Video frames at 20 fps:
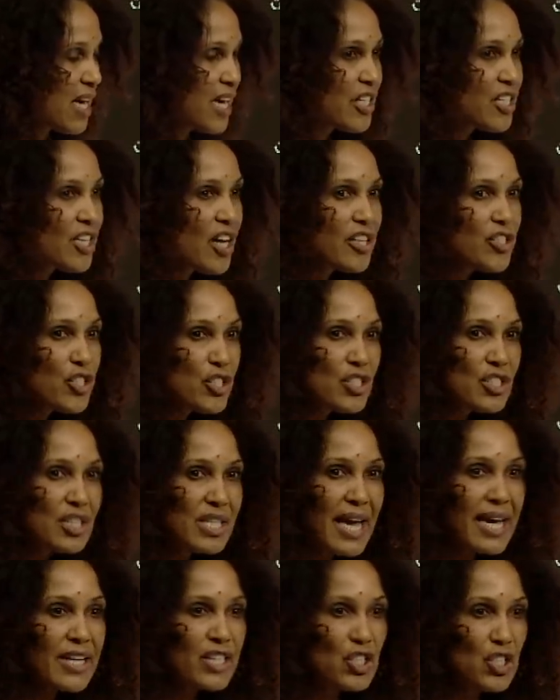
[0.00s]
not just
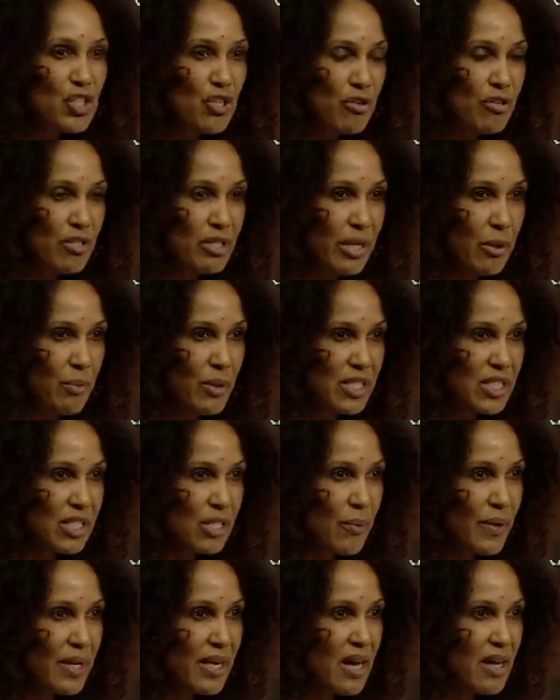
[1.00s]
externally what's
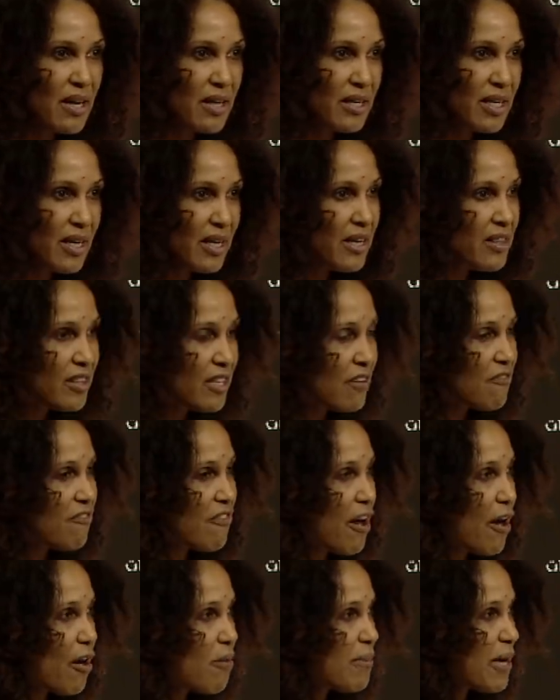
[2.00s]
going on in the
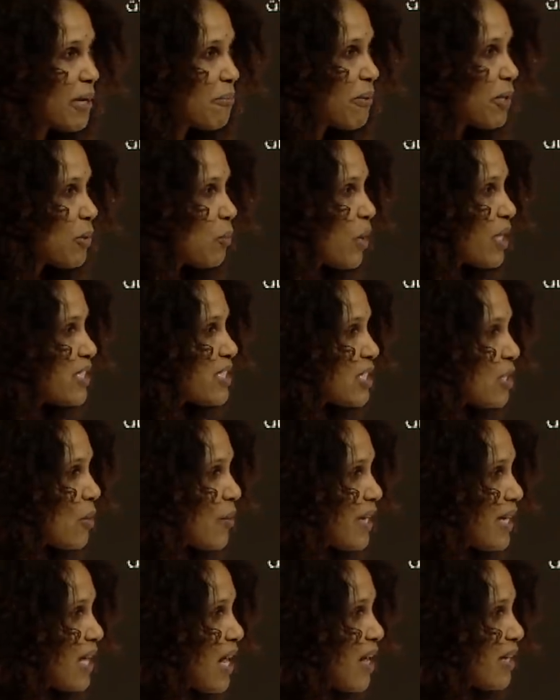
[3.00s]
environment, but what's
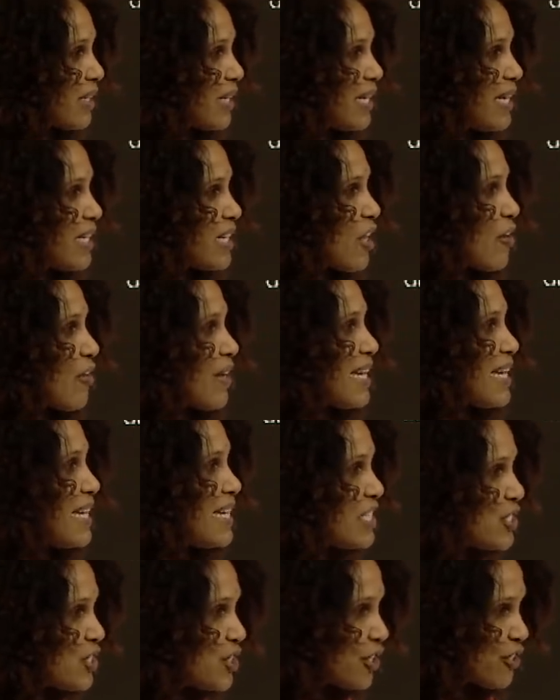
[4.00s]
going on in our
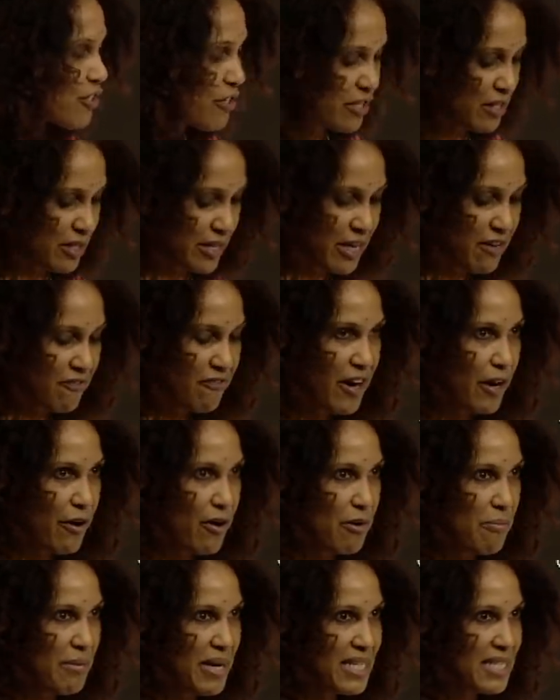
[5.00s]
internal
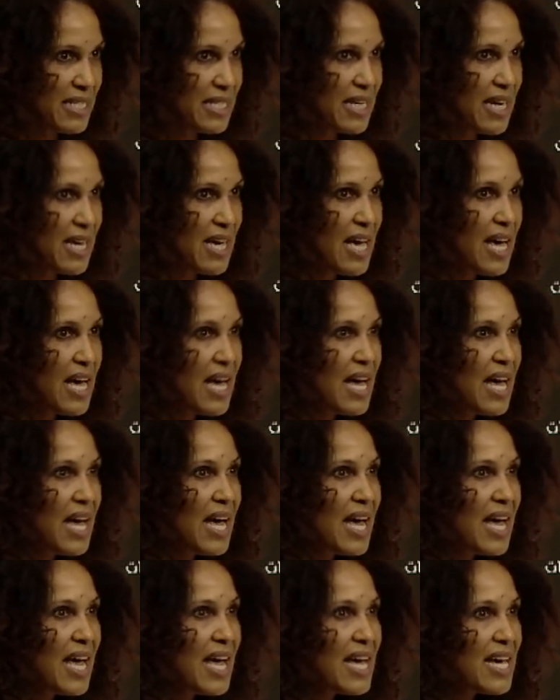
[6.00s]
environment.
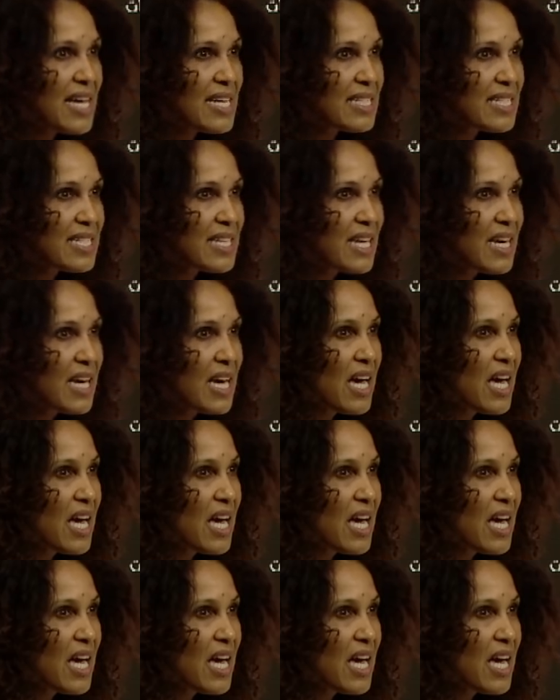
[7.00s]
And